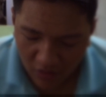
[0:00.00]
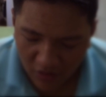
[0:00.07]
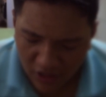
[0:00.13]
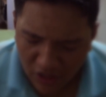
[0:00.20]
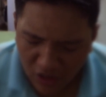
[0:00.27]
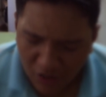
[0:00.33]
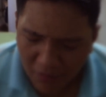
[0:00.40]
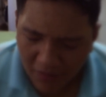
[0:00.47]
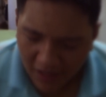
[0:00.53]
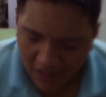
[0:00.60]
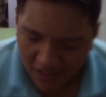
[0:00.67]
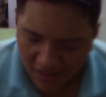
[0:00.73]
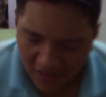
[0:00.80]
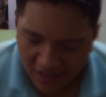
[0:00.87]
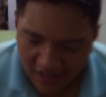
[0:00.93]
hindi nito
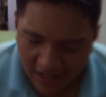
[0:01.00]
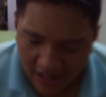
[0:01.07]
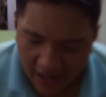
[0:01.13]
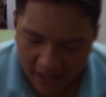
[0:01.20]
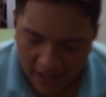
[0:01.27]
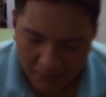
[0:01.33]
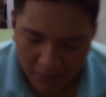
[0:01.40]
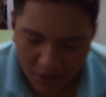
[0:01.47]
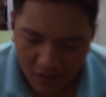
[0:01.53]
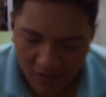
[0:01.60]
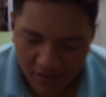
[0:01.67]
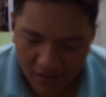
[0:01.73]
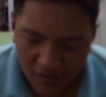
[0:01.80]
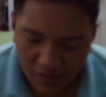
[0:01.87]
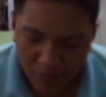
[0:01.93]
maintindihan because
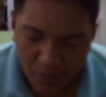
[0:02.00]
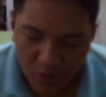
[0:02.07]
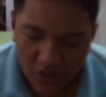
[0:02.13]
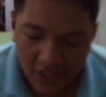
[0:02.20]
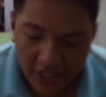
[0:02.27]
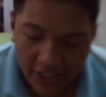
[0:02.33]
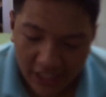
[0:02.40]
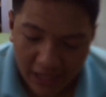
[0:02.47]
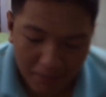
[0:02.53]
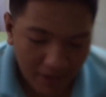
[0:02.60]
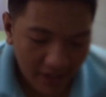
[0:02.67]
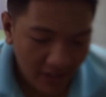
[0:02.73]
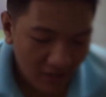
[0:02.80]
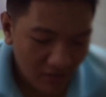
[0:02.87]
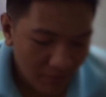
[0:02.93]
it's purely
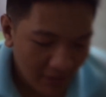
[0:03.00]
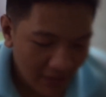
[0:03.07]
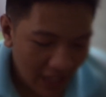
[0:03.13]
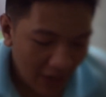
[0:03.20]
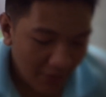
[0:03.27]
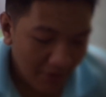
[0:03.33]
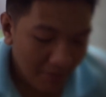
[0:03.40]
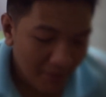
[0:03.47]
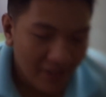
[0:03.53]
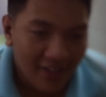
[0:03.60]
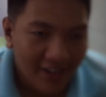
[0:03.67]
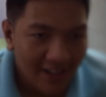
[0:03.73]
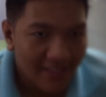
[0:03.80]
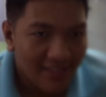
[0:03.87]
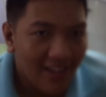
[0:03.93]
Japanese but I will be
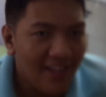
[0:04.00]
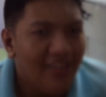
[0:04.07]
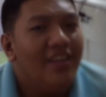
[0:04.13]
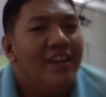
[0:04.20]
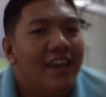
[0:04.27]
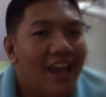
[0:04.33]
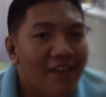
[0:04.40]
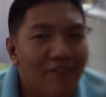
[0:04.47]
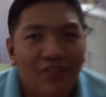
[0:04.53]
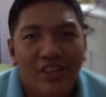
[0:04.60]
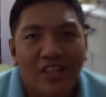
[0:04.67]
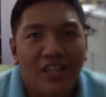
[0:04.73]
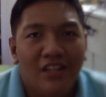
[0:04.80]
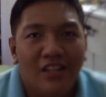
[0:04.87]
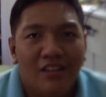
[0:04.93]
translating
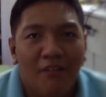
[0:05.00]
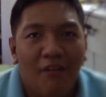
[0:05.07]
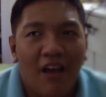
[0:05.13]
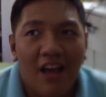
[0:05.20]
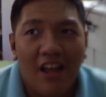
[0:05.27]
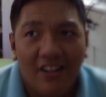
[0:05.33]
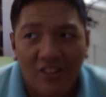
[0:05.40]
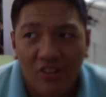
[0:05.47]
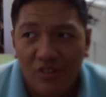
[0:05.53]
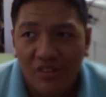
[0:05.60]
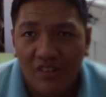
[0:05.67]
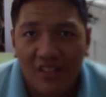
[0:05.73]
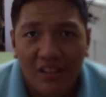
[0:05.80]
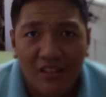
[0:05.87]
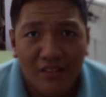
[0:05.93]
everything that the
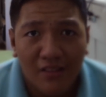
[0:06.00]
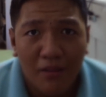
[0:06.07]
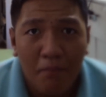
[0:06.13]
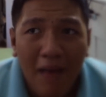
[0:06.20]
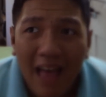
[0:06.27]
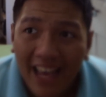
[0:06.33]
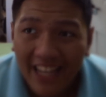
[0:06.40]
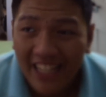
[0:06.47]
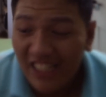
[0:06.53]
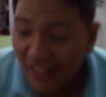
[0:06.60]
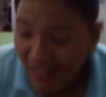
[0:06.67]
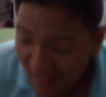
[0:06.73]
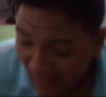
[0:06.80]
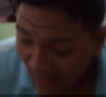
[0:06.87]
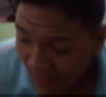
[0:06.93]
that the package
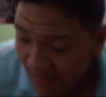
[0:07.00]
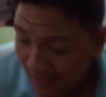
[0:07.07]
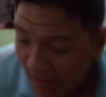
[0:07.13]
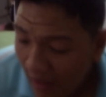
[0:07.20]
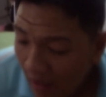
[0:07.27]
says.